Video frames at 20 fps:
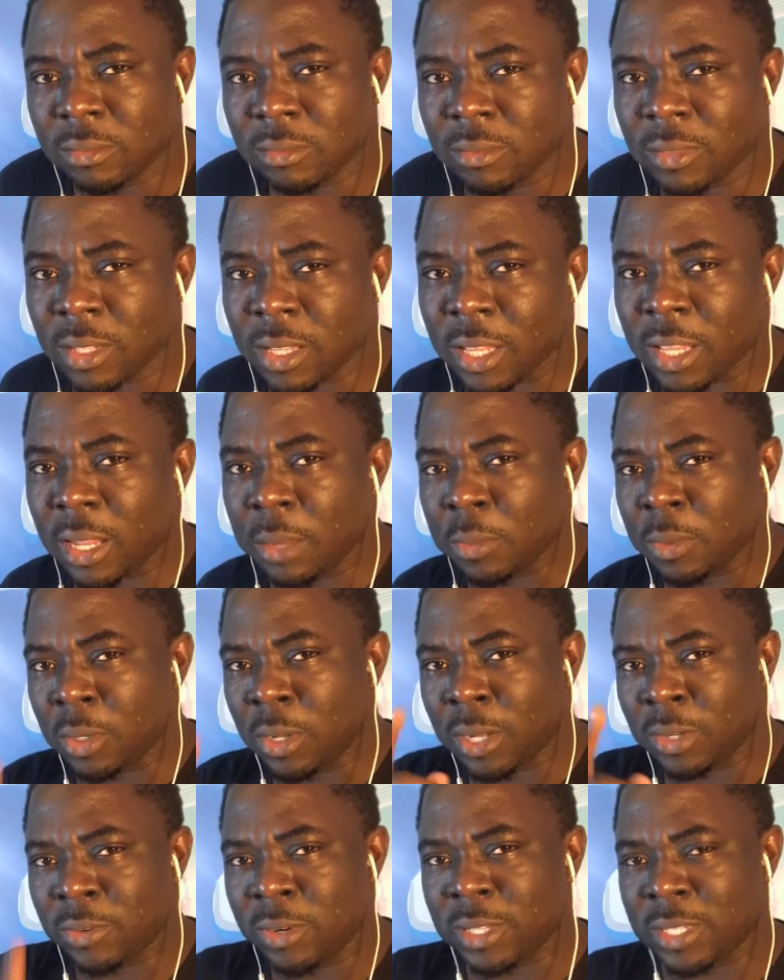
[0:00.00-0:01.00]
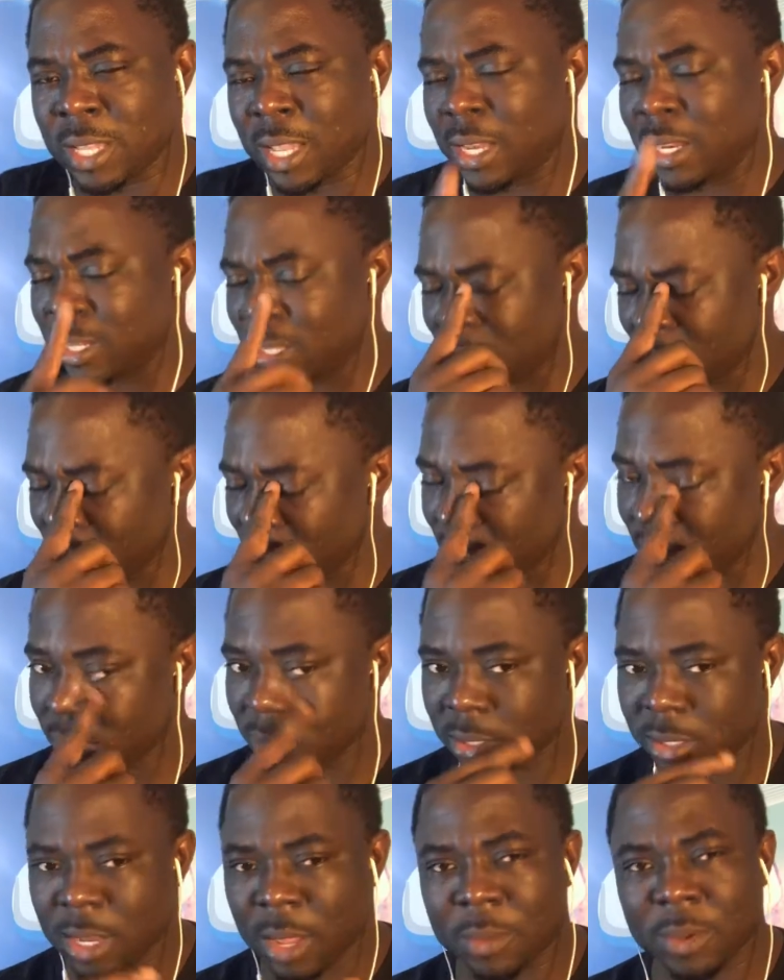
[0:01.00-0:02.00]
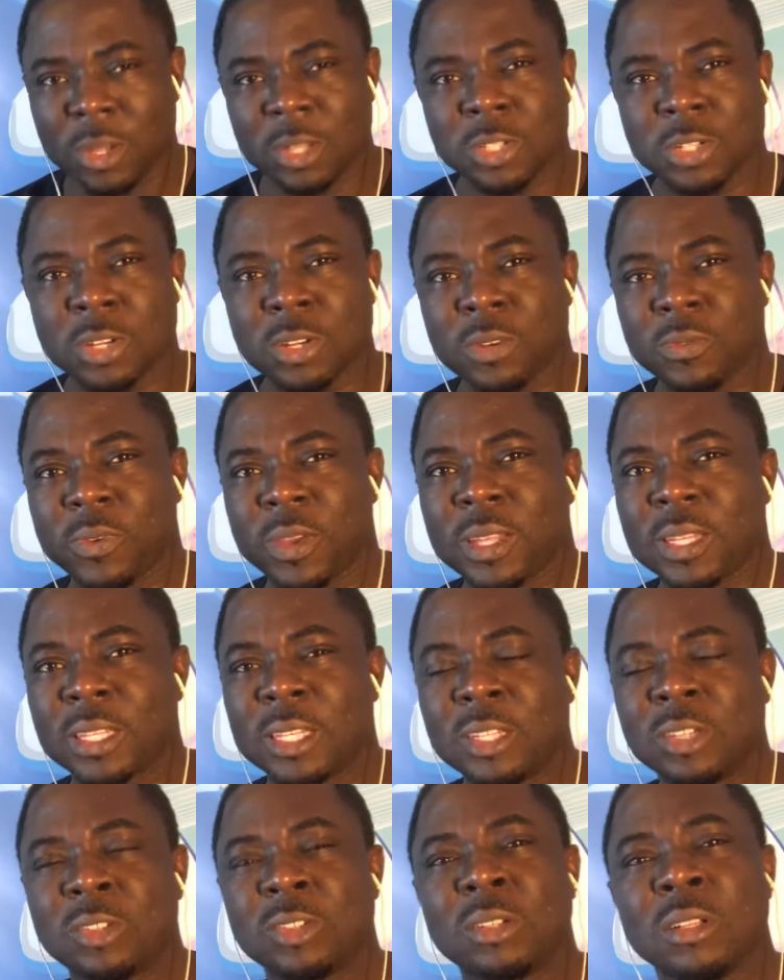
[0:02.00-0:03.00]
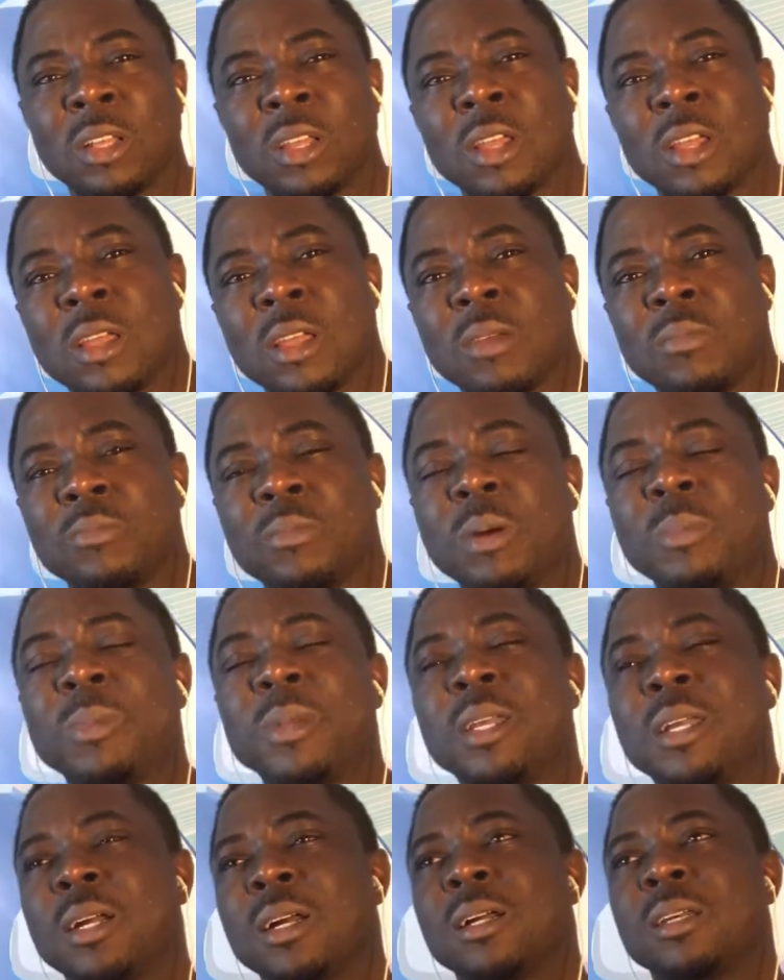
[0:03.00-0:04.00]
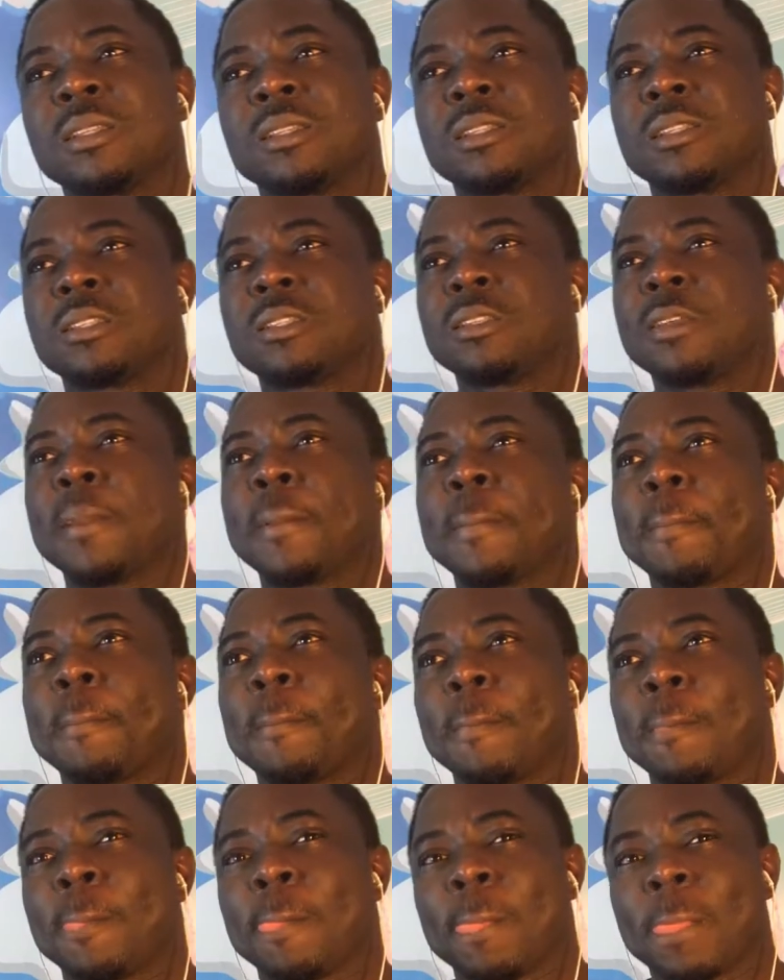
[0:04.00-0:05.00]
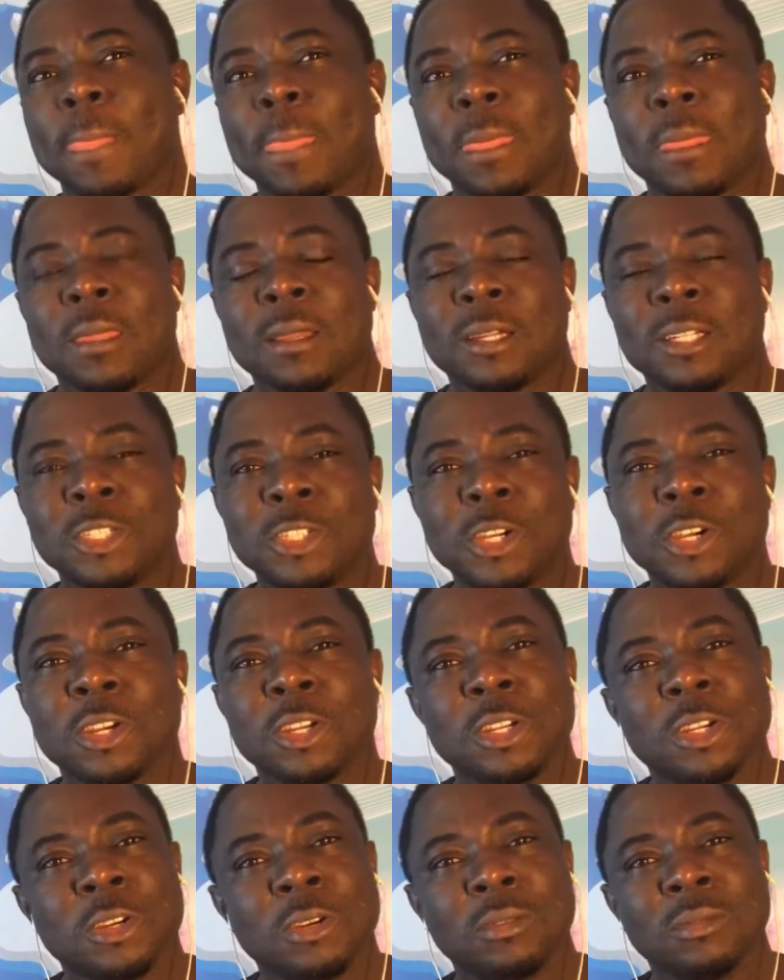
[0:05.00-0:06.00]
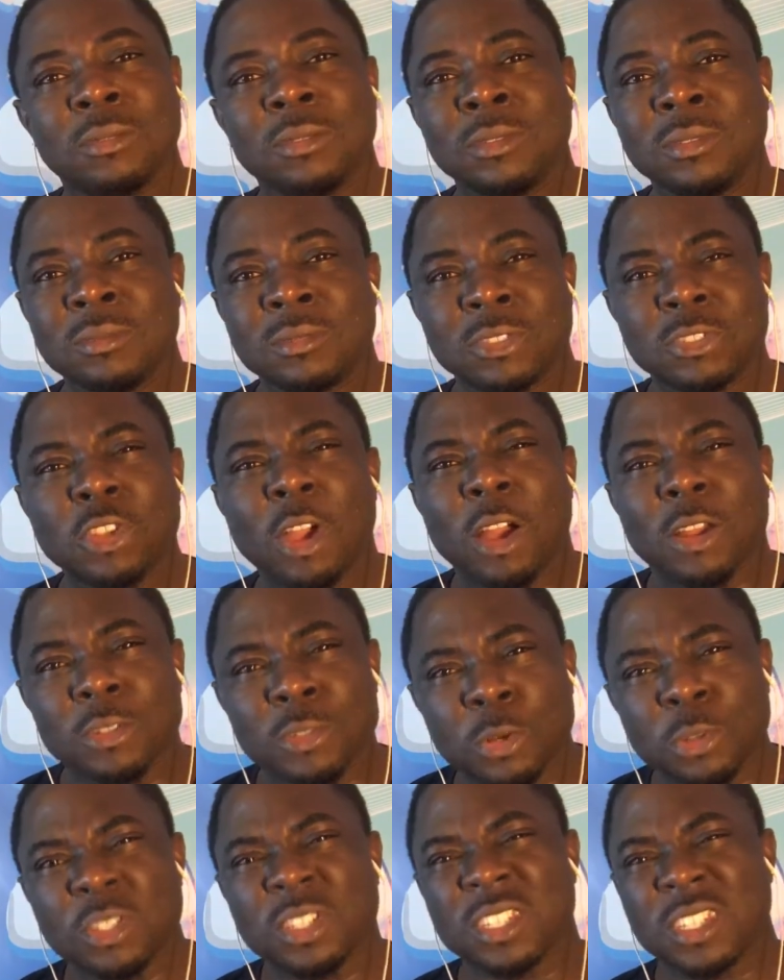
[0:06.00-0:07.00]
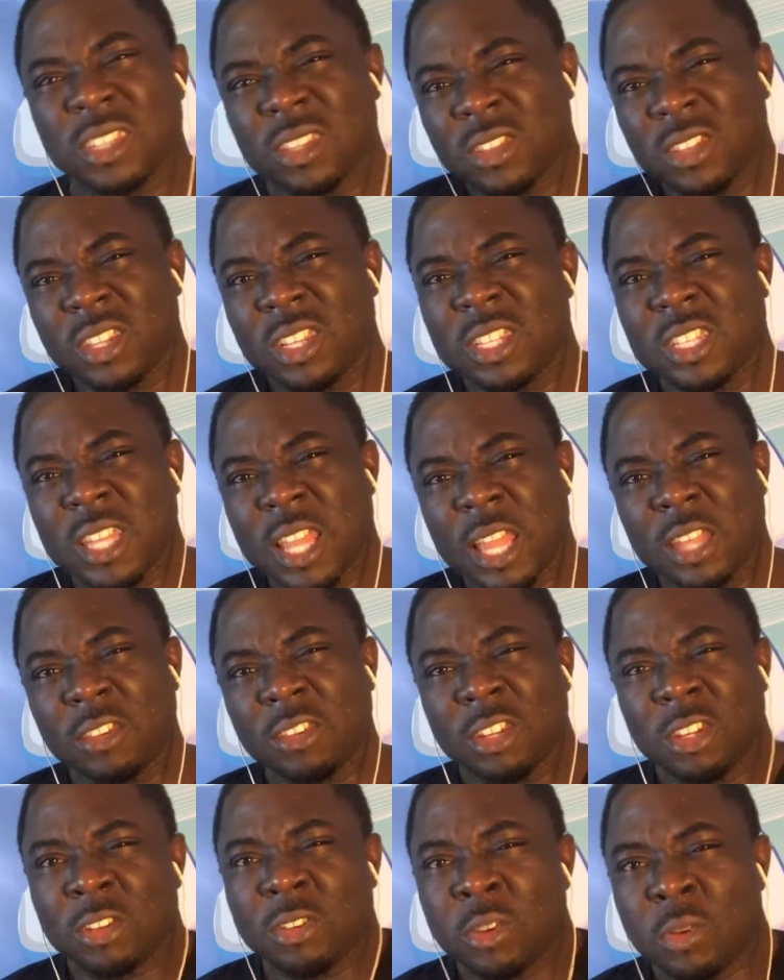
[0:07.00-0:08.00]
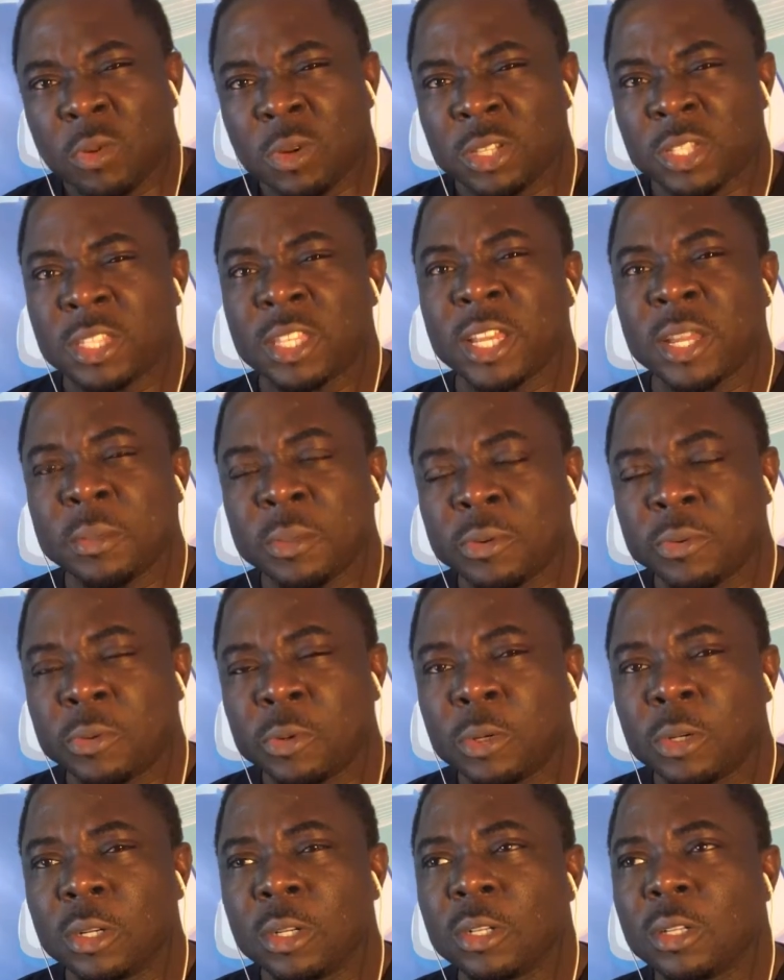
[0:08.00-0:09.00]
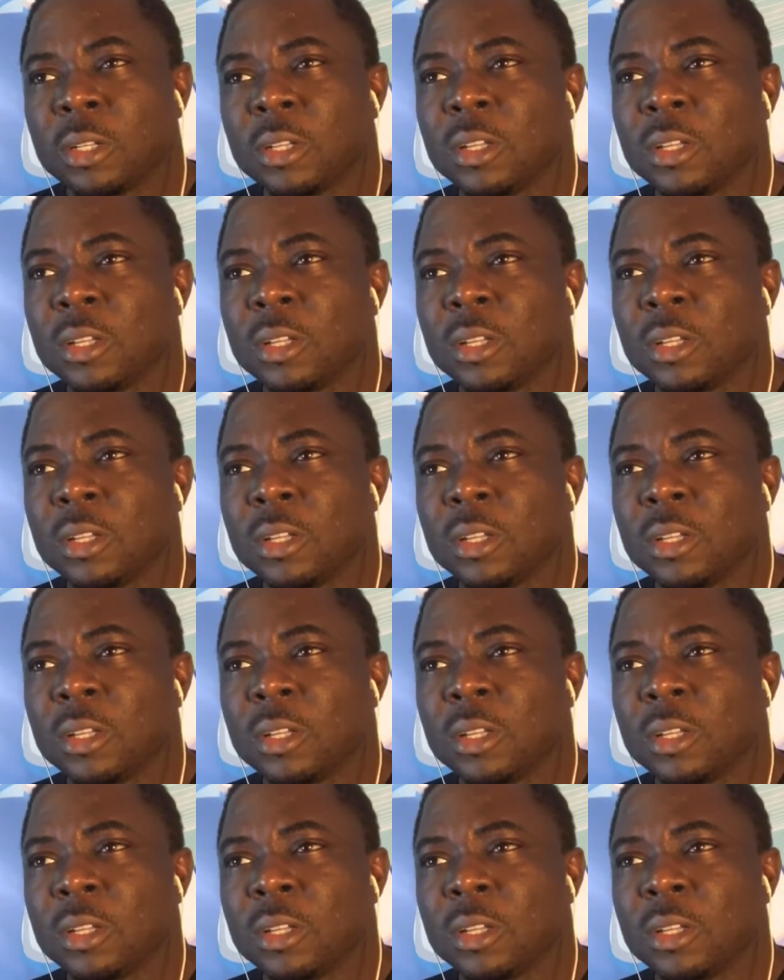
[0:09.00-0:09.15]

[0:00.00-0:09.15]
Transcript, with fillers: Okay, I'm gonna address that in a second. Not because you're gonna find a deal, but because you're gonna start noticing things that you didn't know was there before.